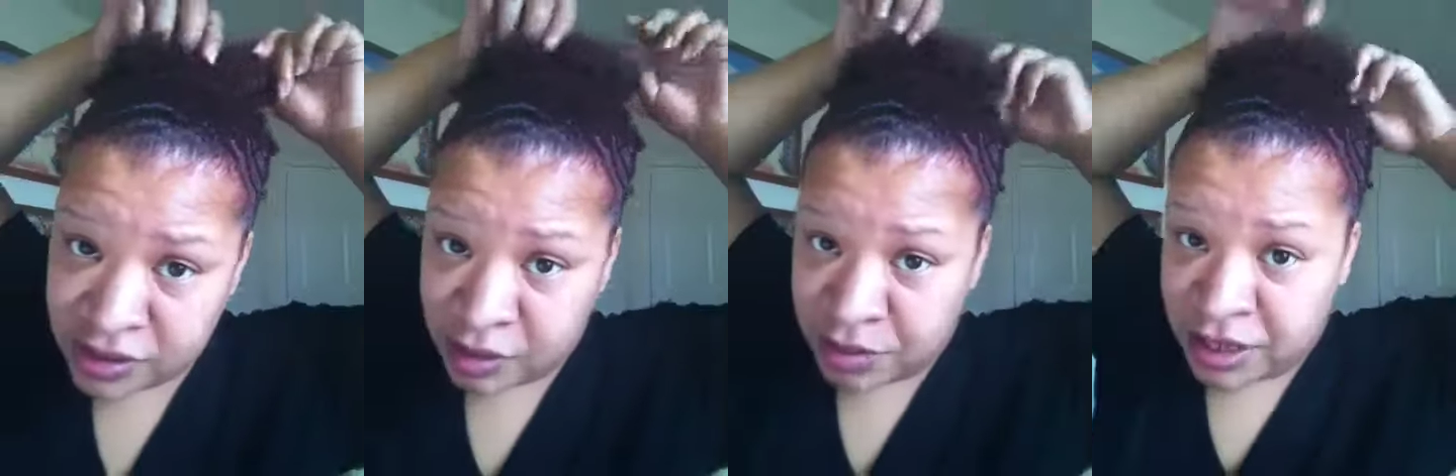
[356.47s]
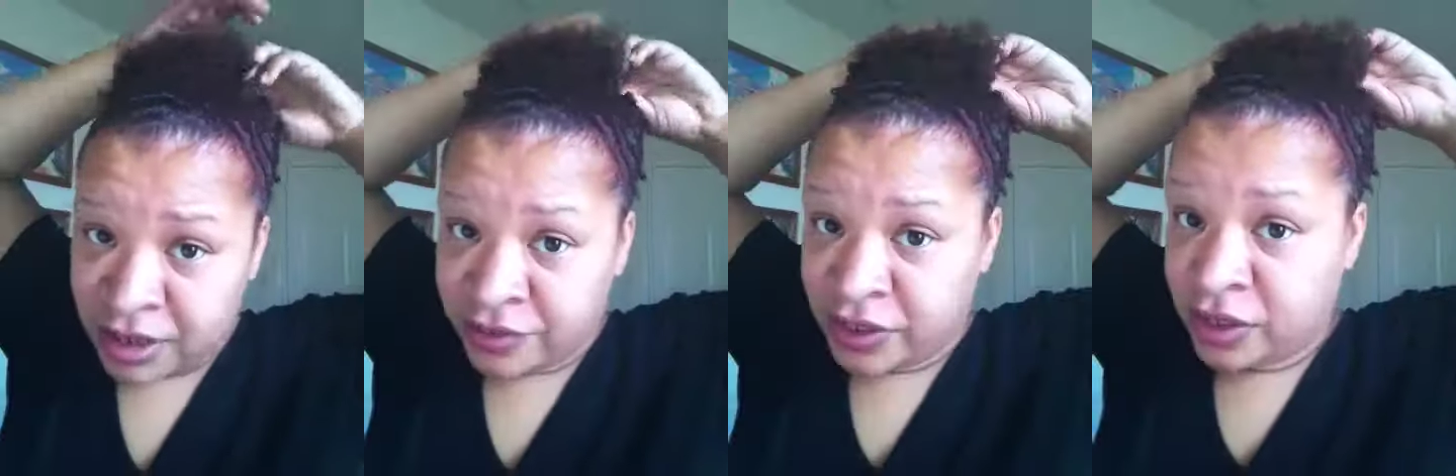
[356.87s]
something out
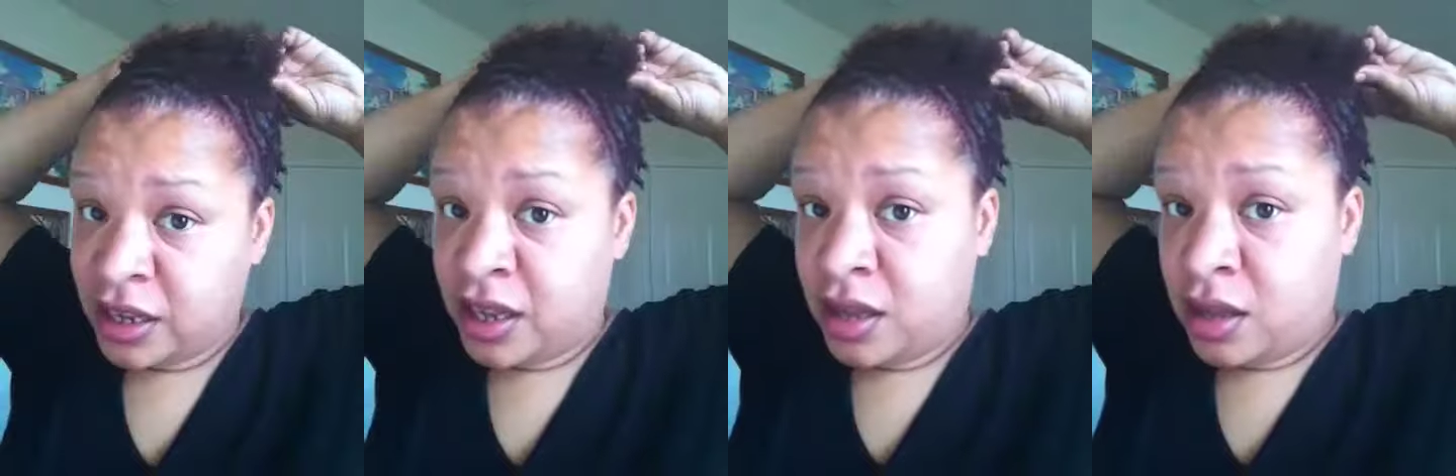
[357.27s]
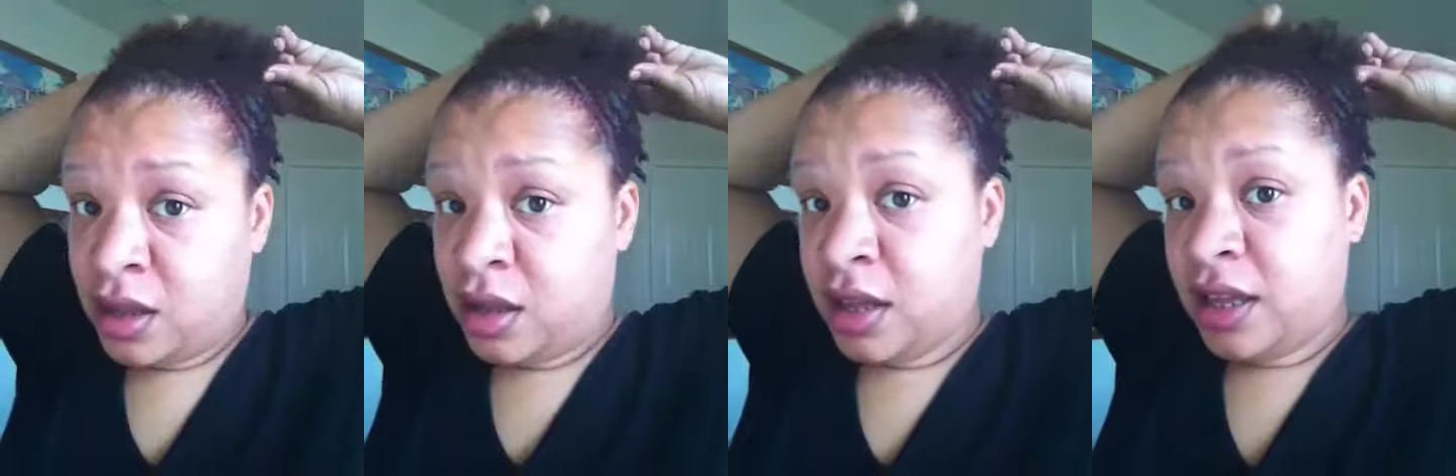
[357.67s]
of it.
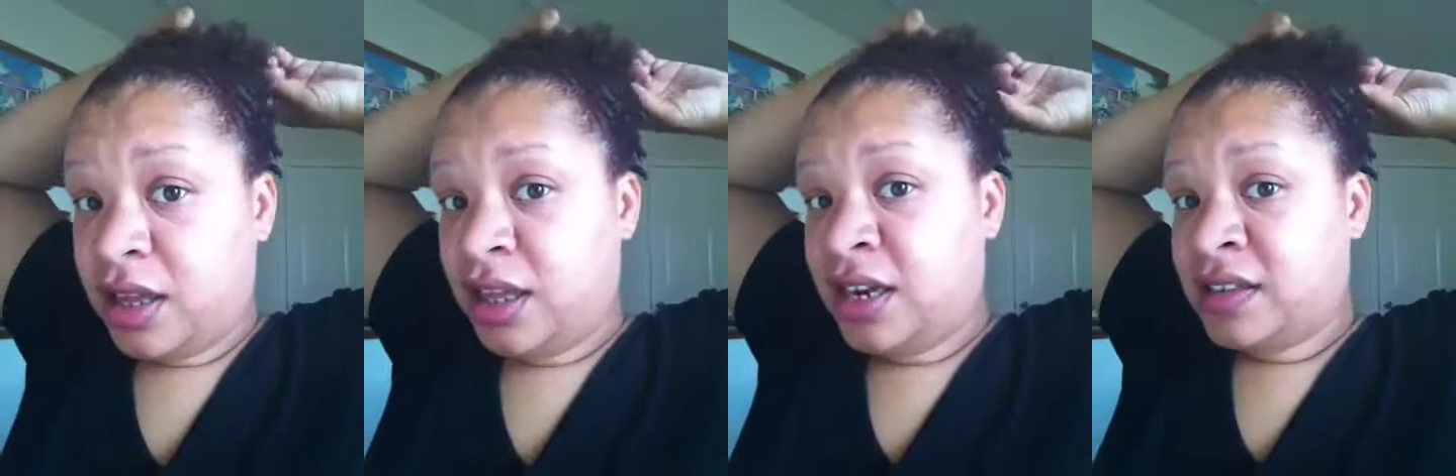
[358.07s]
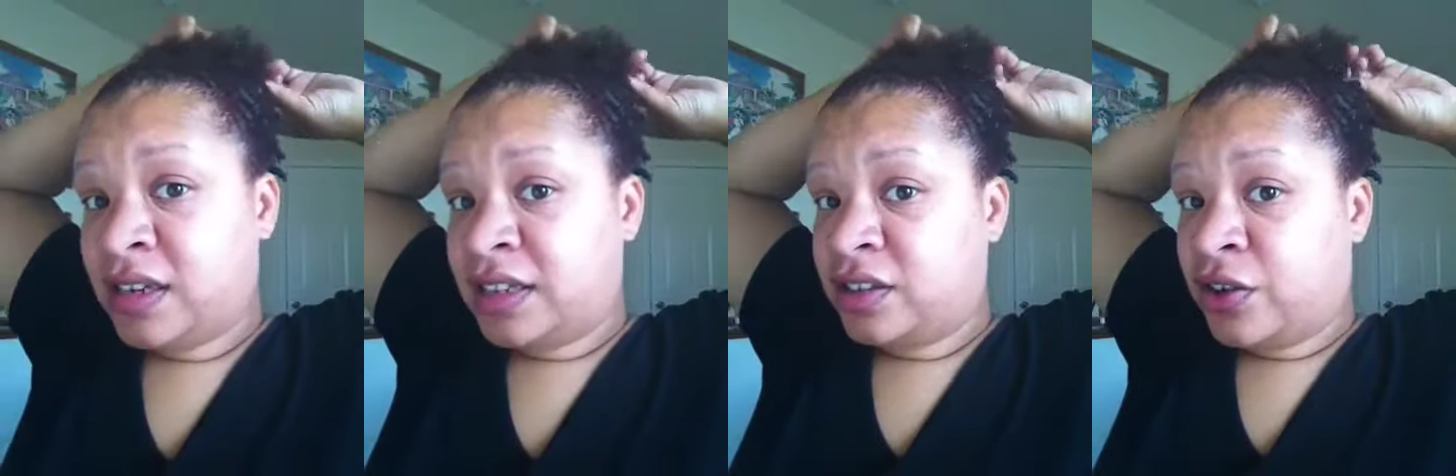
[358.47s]
It doesn't
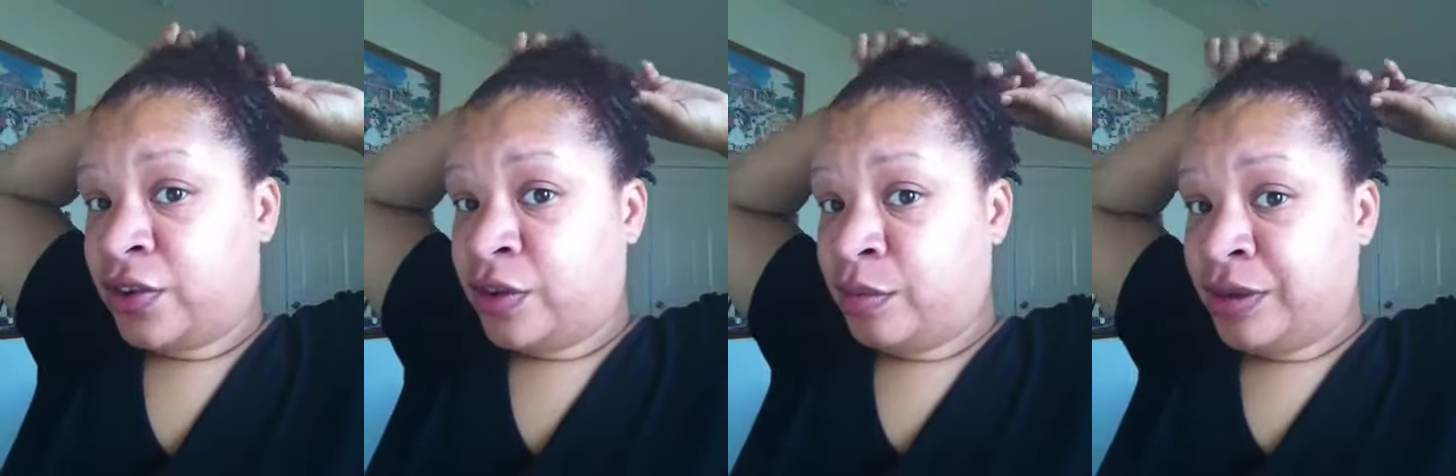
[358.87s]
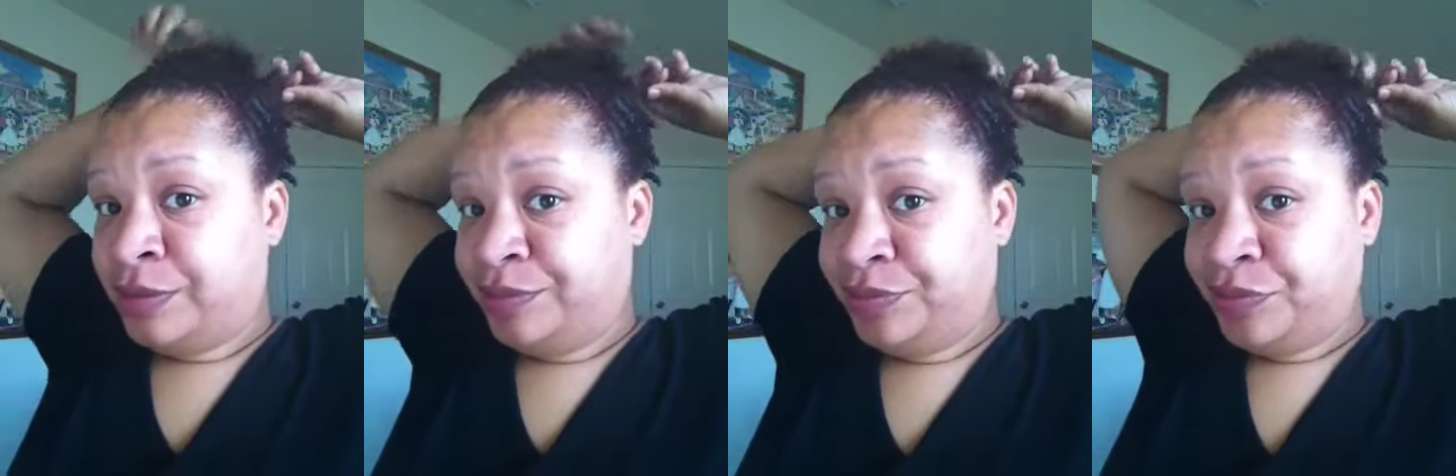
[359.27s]
like to curl, but,
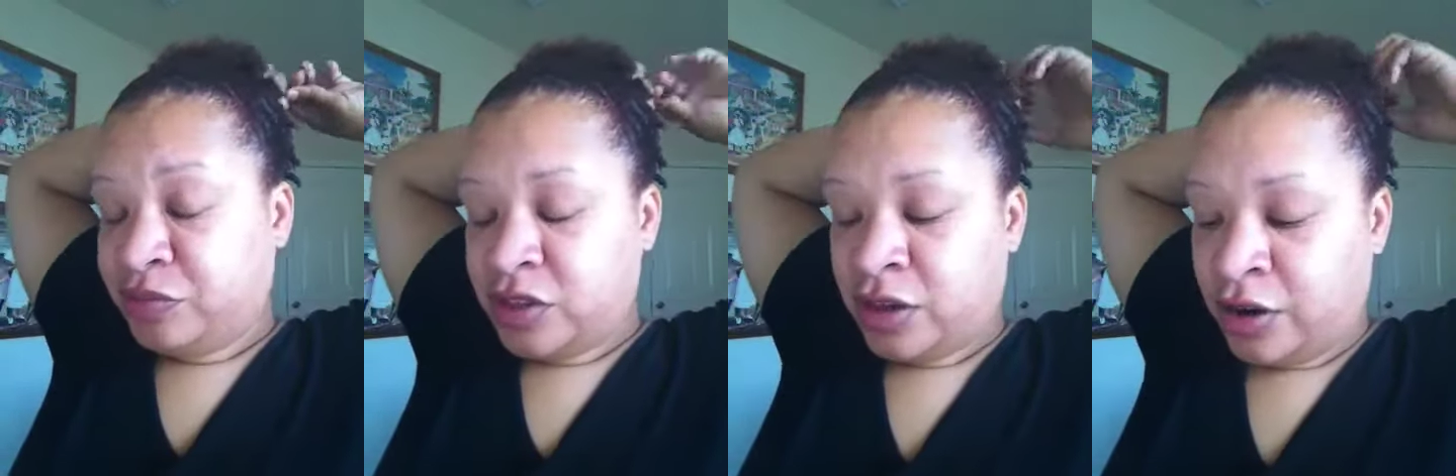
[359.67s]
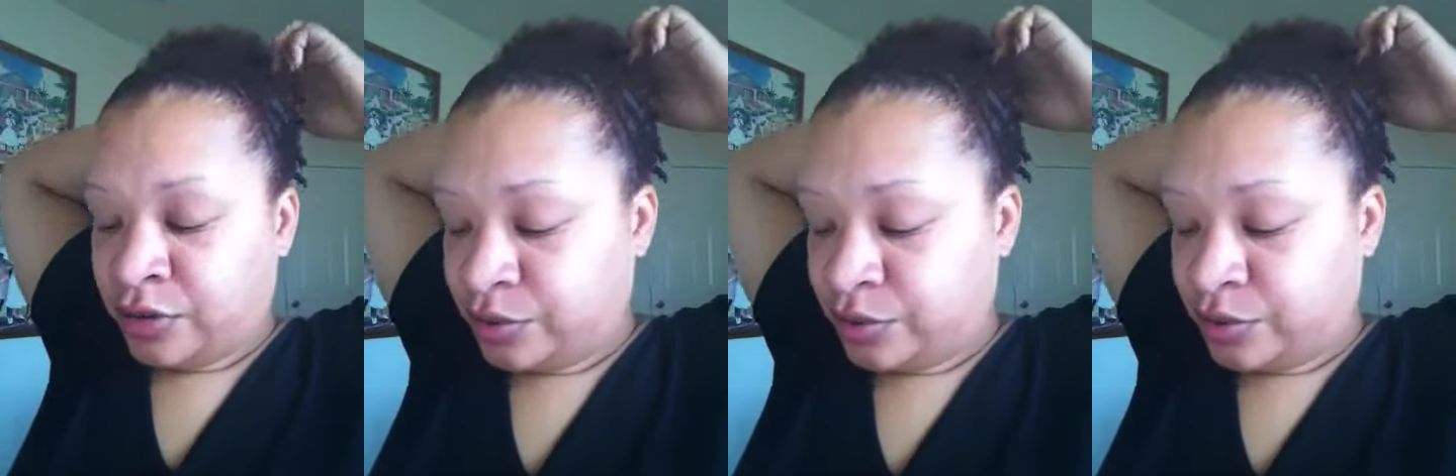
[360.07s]
you know,